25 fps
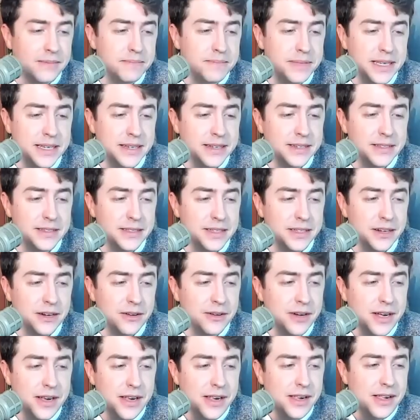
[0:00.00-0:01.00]
Because
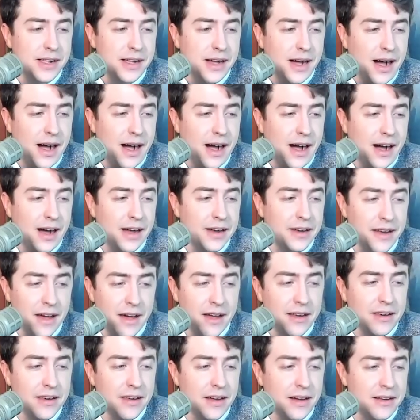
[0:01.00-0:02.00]

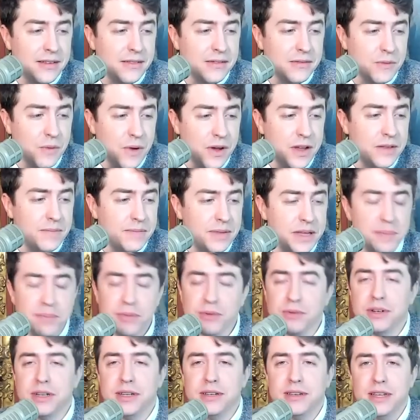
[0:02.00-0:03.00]
non-white
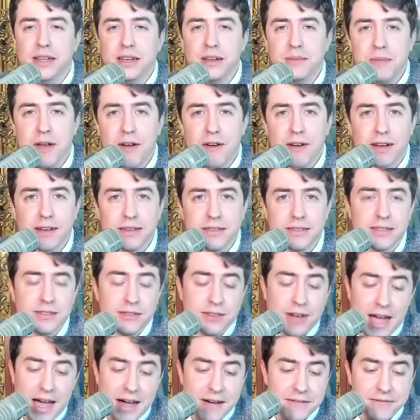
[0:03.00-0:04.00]
people in America
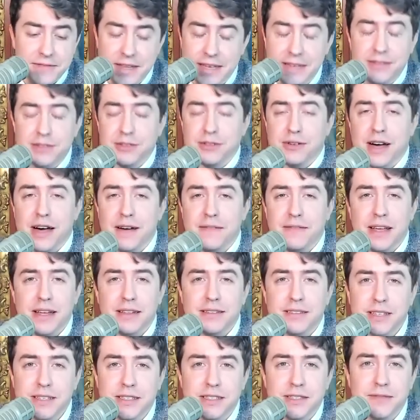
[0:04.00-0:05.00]
still have
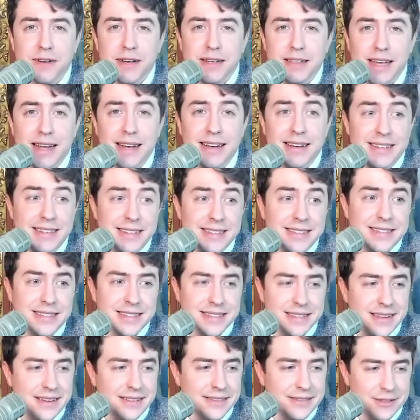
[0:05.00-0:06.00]
that sense of identities.